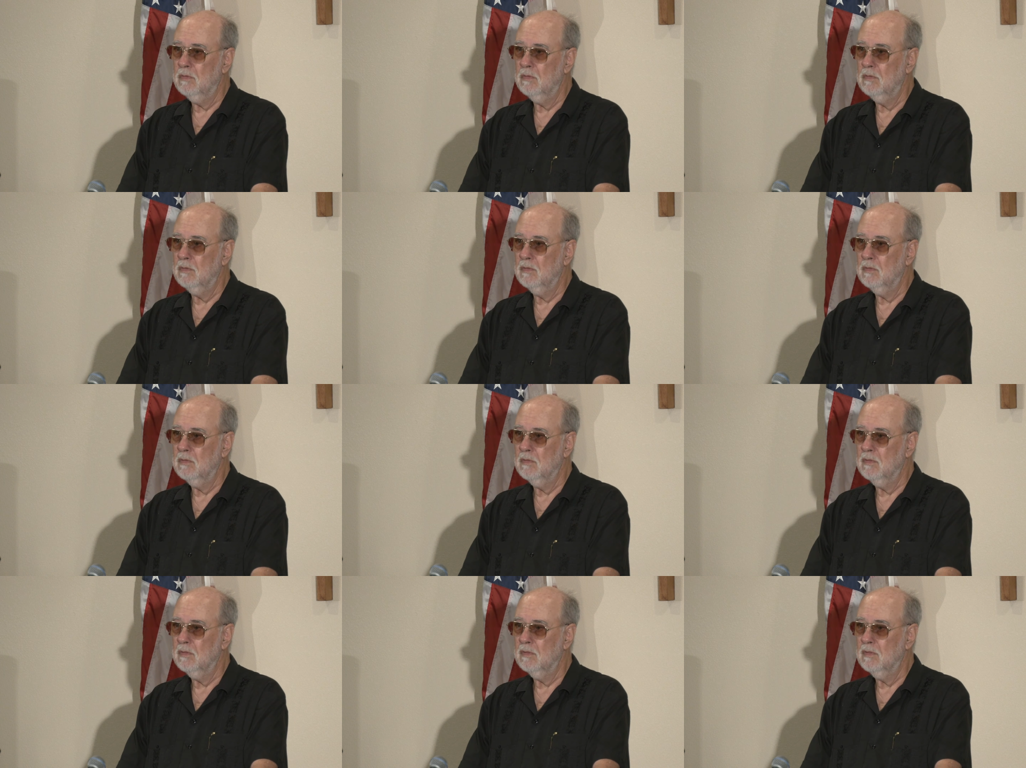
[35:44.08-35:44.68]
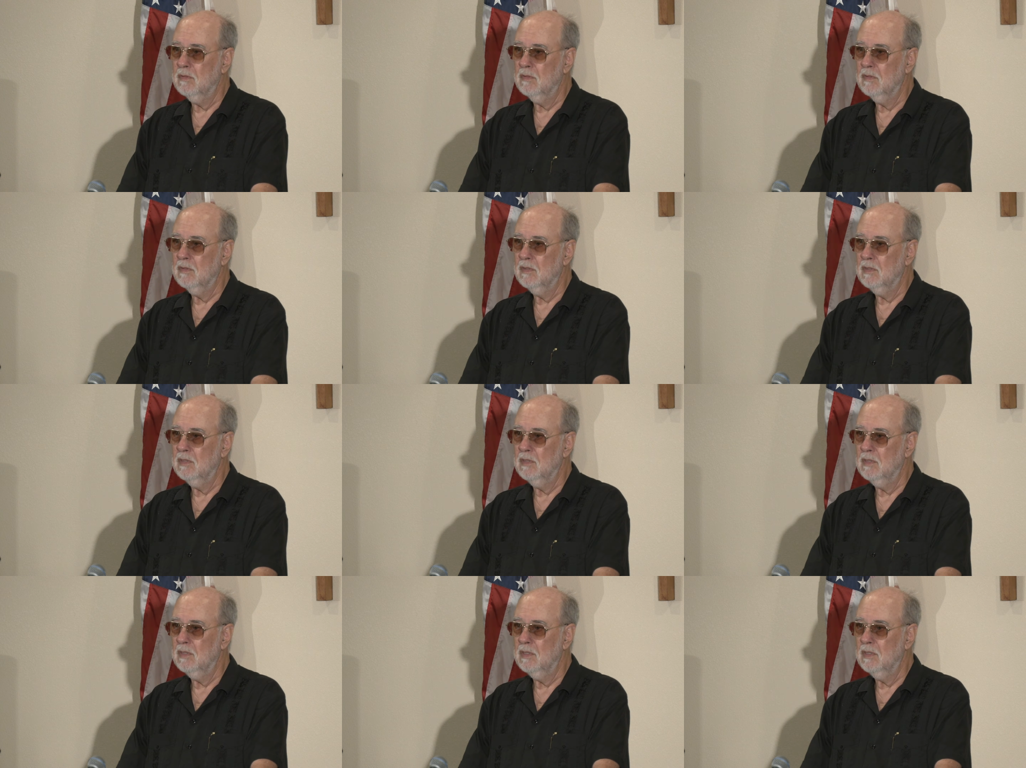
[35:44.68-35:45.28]

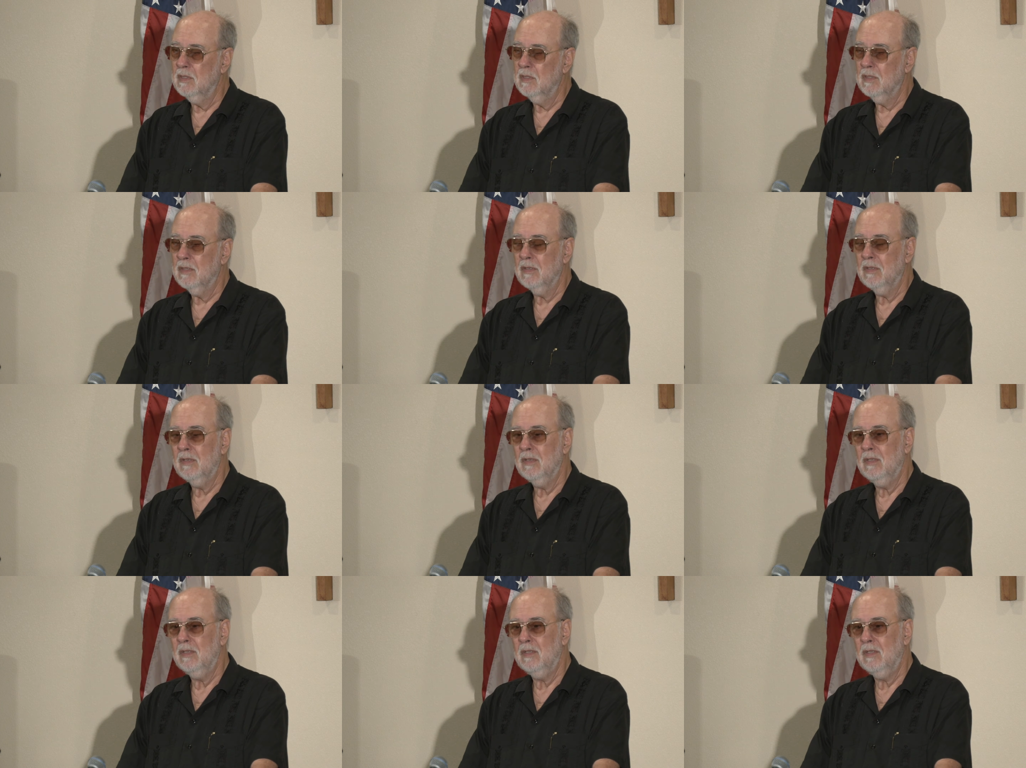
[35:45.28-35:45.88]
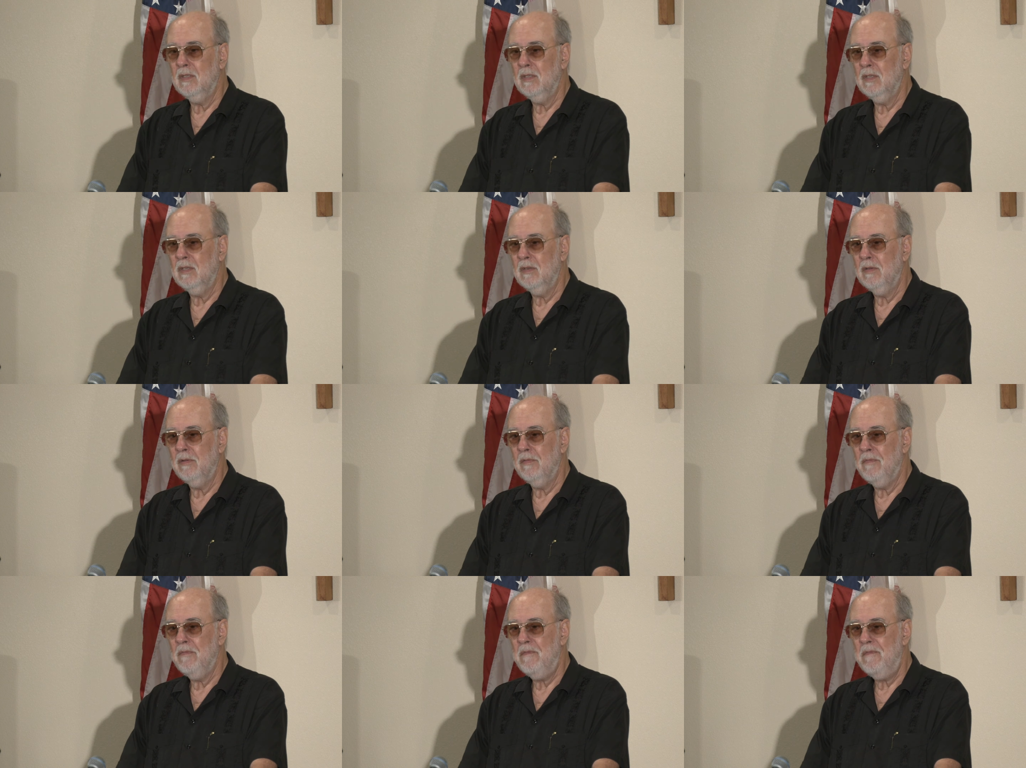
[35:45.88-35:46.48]

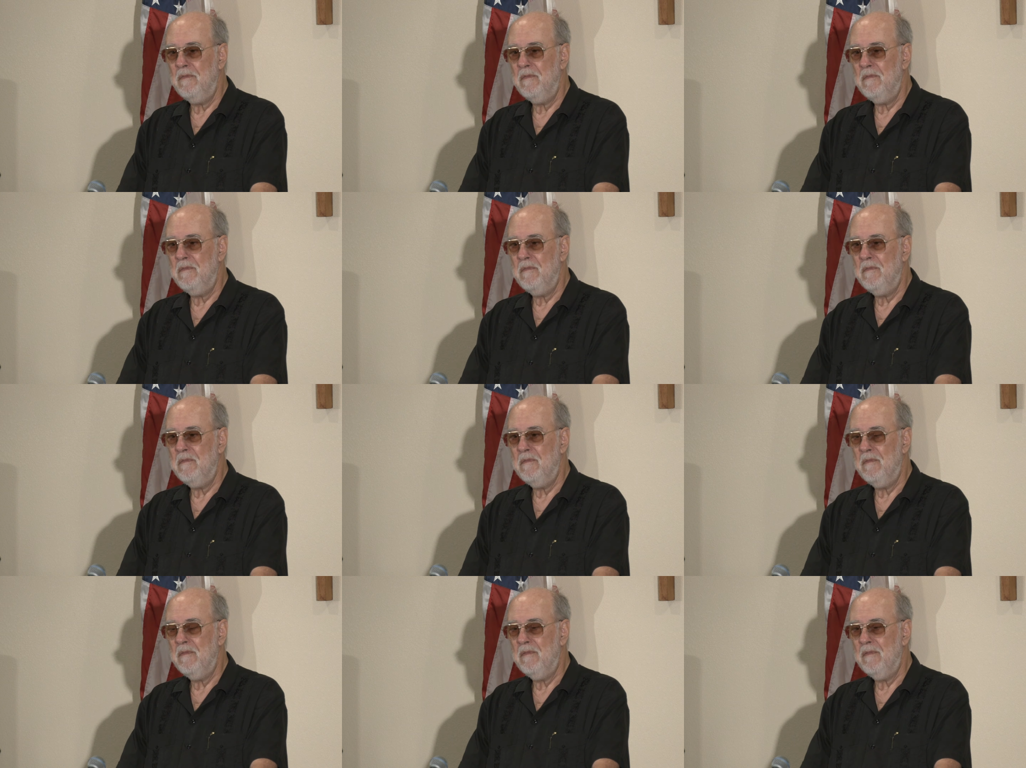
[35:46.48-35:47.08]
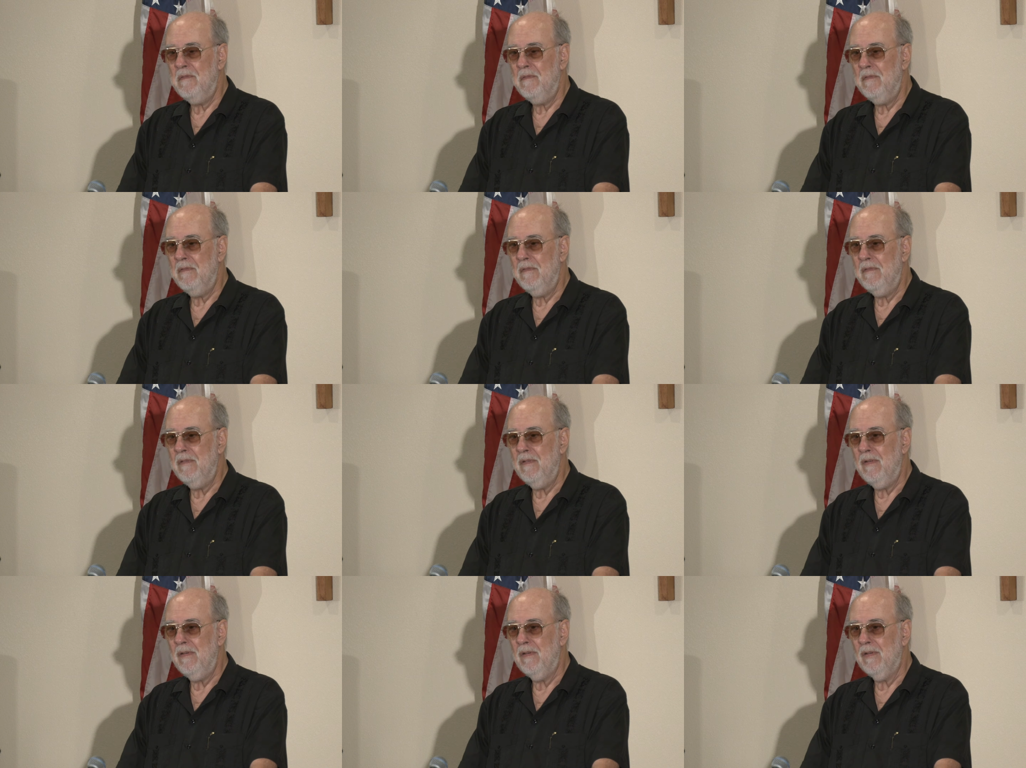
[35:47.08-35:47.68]

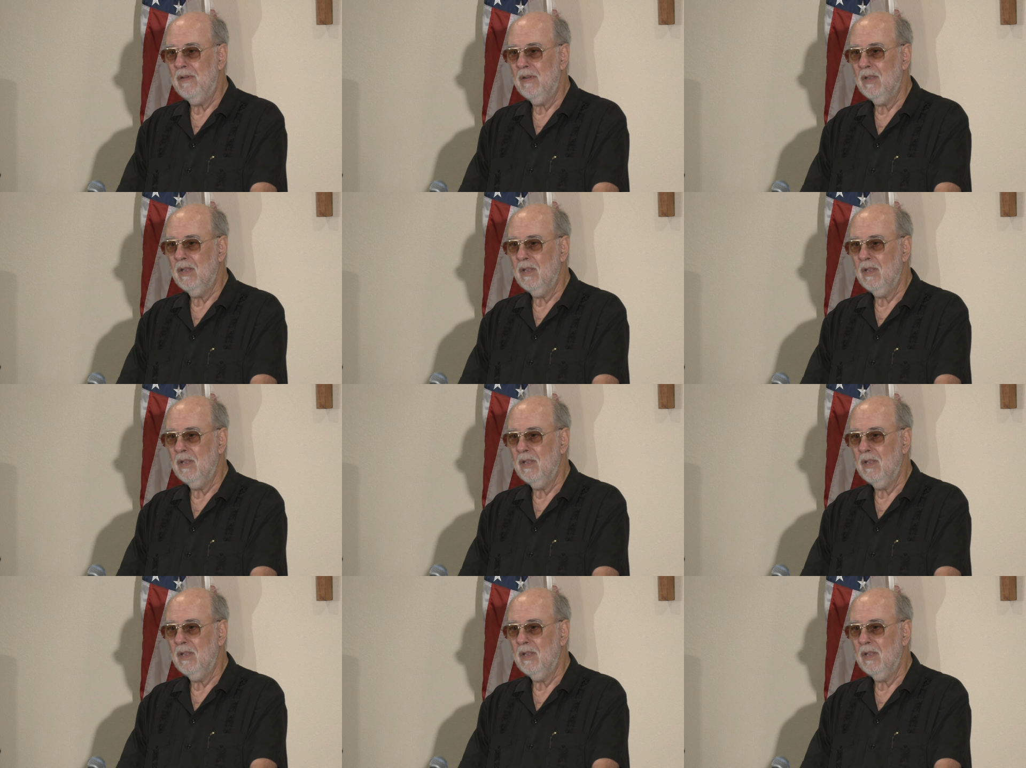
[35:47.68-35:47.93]
Nothing is said.